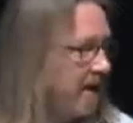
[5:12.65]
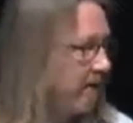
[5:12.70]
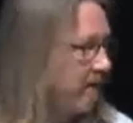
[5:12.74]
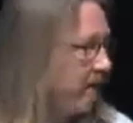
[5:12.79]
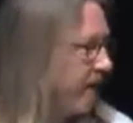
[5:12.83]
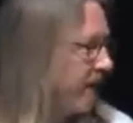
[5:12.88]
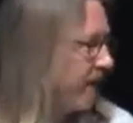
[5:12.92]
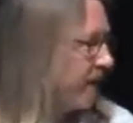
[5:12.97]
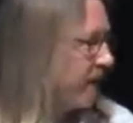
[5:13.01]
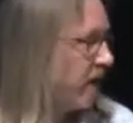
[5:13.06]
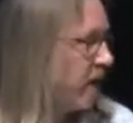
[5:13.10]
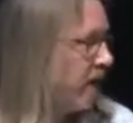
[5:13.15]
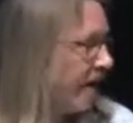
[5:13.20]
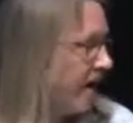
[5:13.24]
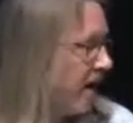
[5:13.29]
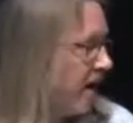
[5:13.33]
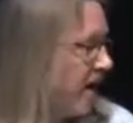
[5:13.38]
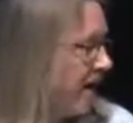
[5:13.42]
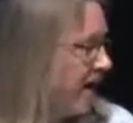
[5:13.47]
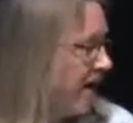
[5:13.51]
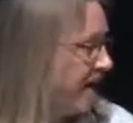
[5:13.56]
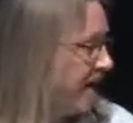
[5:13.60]
of what's going
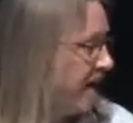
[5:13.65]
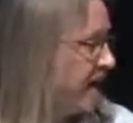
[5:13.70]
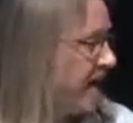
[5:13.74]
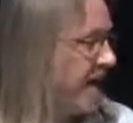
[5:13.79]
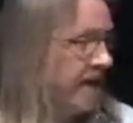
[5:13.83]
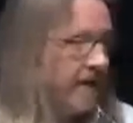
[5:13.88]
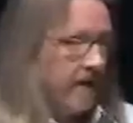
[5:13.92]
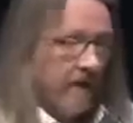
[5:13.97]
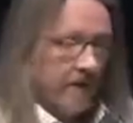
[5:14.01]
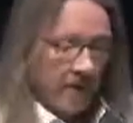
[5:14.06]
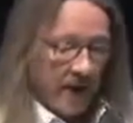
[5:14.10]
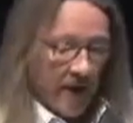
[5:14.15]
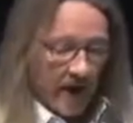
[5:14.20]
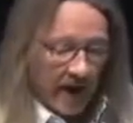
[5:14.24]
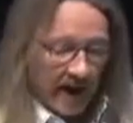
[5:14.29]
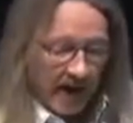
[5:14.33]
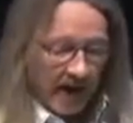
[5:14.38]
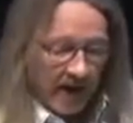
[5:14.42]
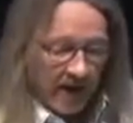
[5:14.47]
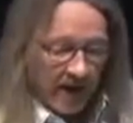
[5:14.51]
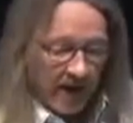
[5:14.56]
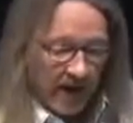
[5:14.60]
on inside your
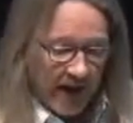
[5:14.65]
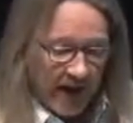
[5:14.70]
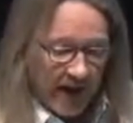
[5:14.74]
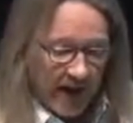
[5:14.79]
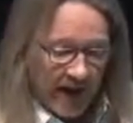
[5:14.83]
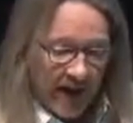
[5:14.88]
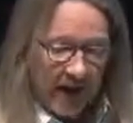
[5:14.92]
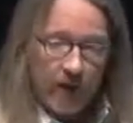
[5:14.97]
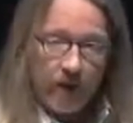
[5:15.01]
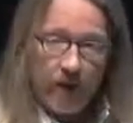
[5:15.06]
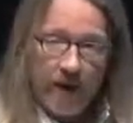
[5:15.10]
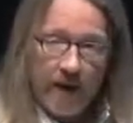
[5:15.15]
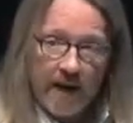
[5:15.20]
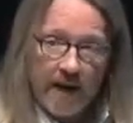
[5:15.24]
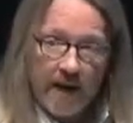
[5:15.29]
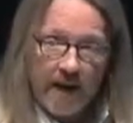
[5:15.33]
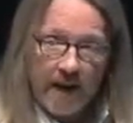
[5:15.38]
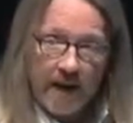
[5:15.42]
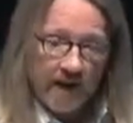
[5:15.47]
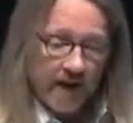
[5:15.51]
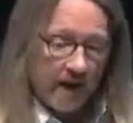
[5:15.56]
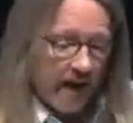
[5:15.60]
body, like an X-ray
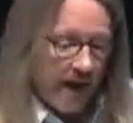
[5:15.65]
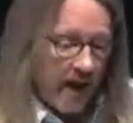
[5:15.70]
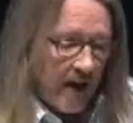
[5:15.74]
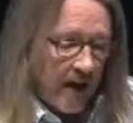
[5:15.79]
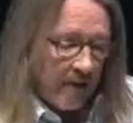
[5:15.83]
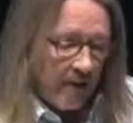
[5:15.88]
does,